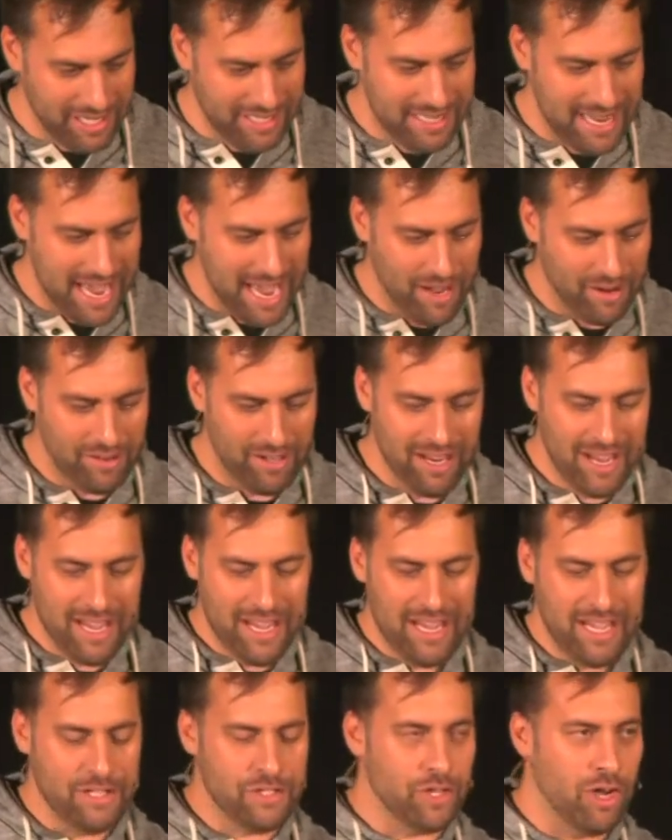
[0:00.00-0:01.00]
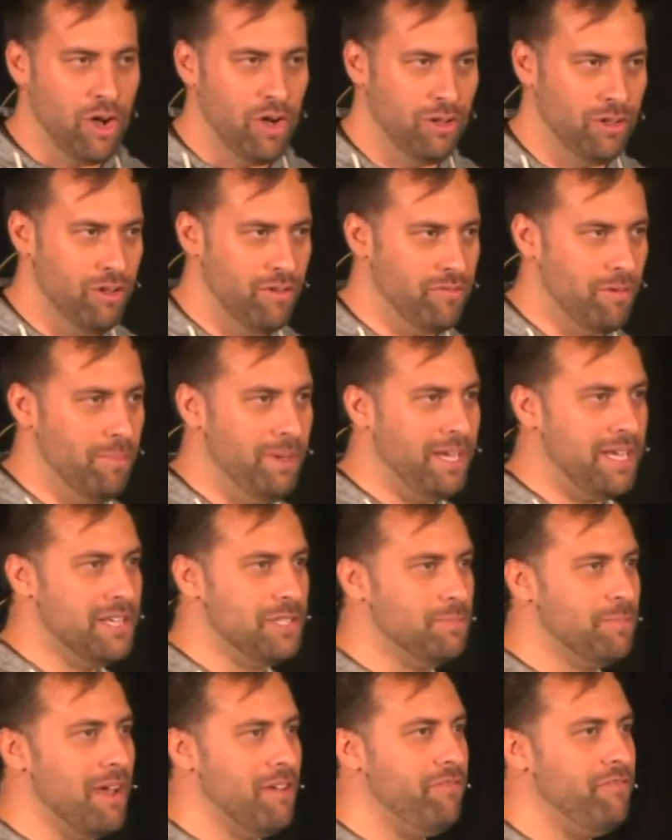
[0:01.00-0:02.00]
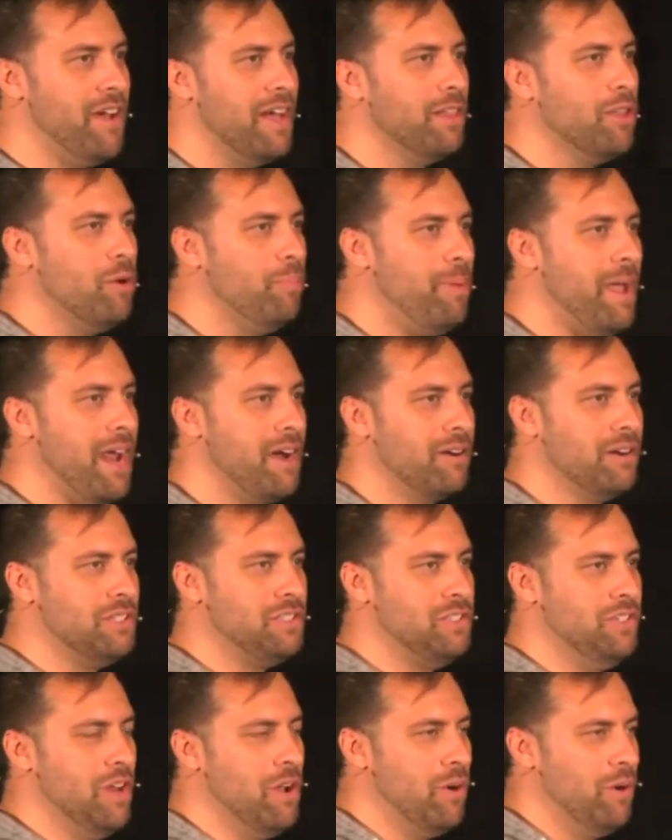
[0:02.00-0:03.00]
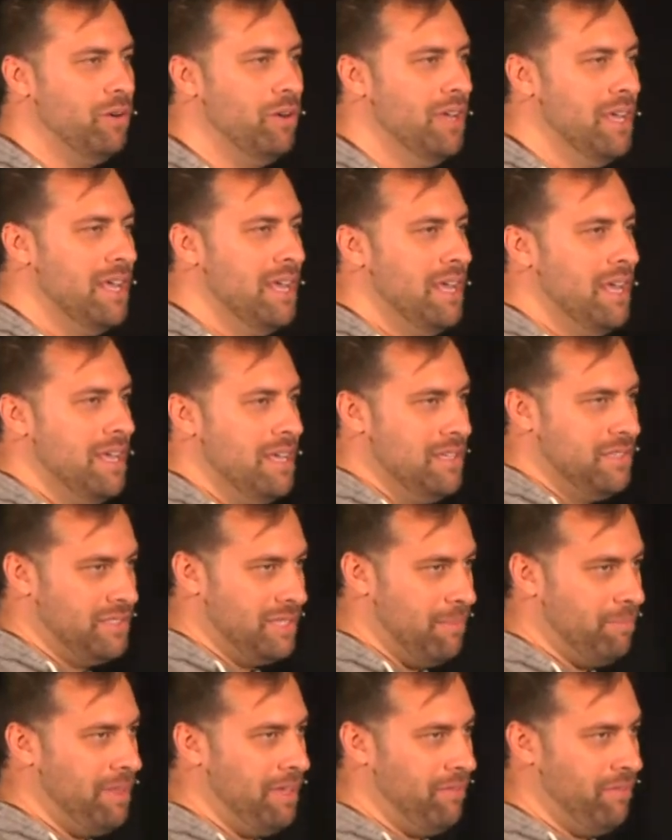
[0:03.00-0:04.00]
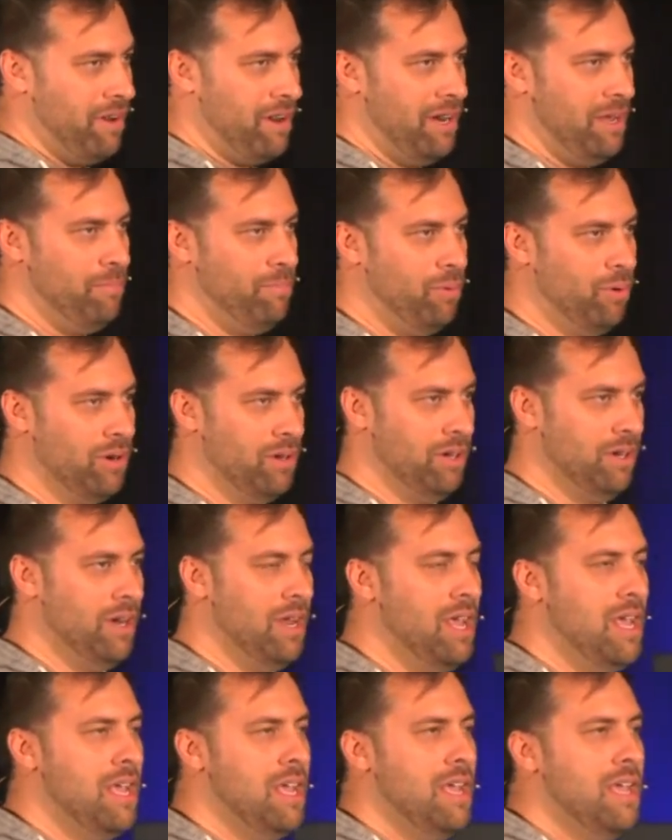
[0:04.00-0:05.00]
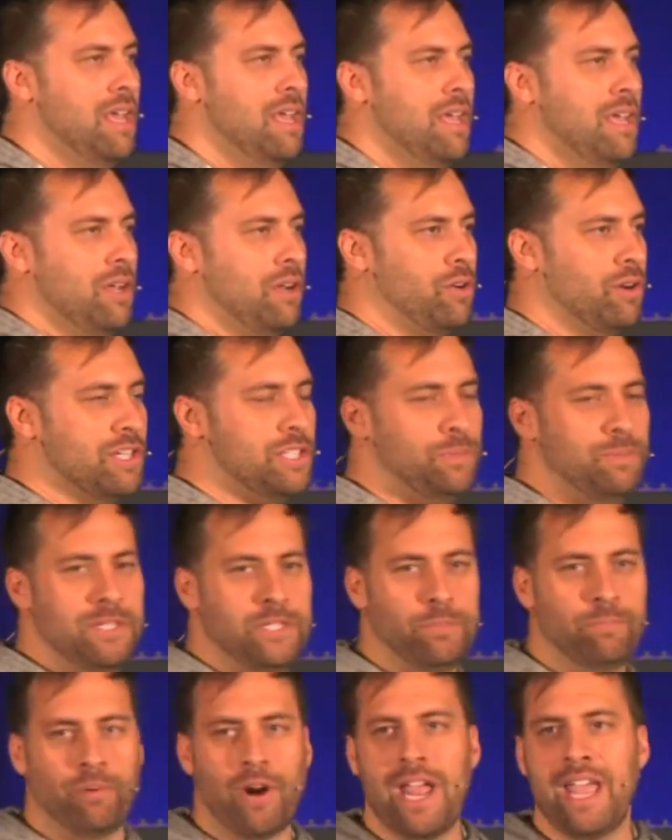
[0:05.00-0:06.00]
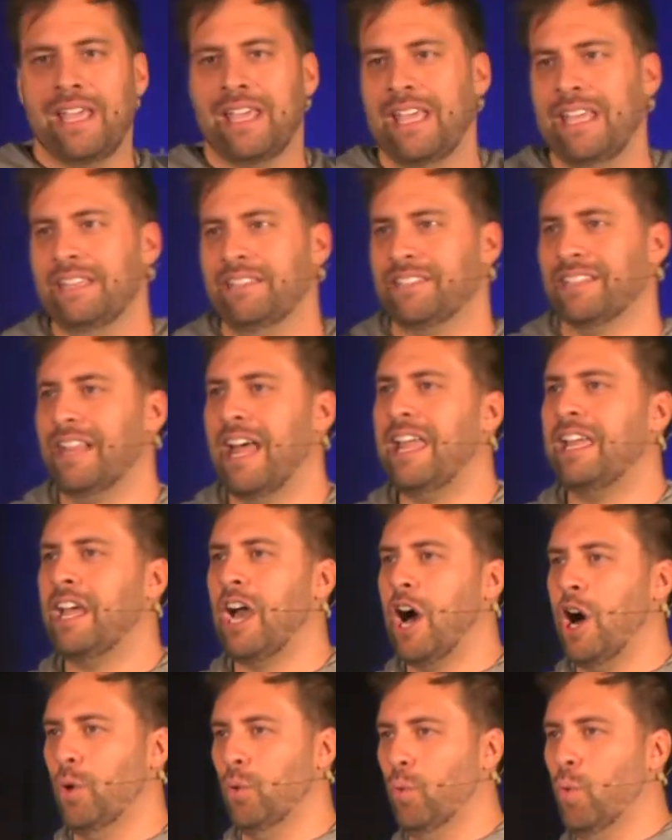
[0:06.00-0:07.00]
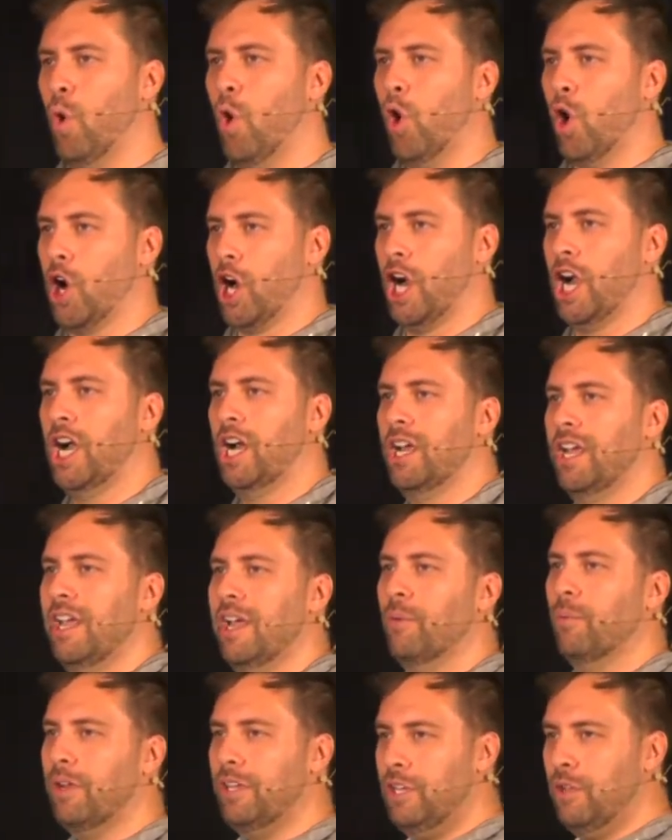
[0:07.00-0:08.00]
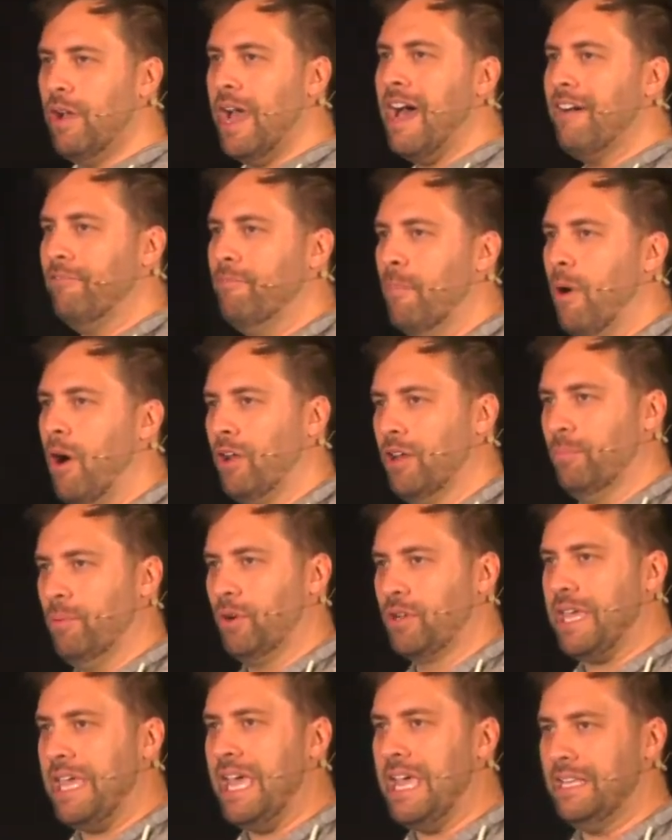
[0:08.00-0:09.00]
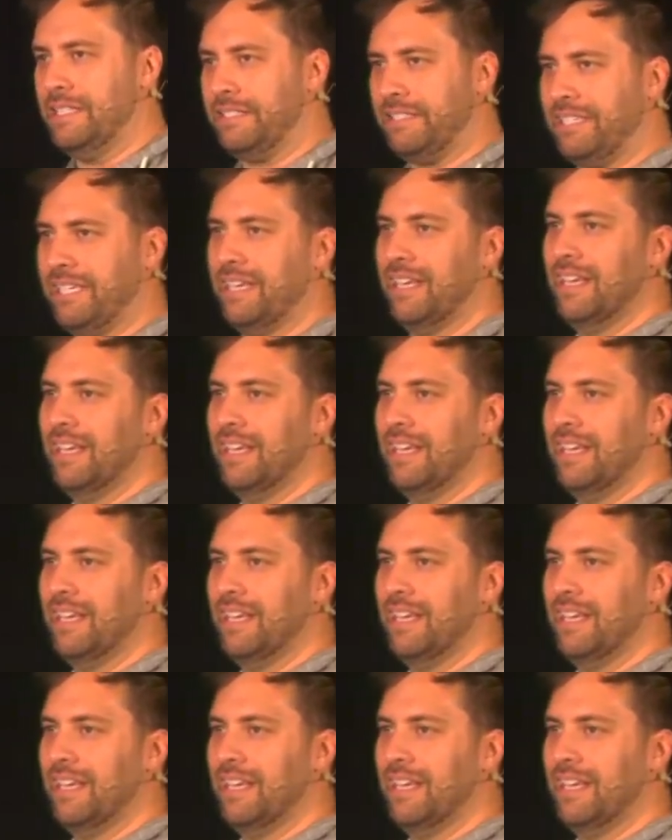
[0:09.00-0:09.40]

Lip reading: down. It's all over. Because my fellow parents know something very important. Christmas break is like a war when you have multiple kids.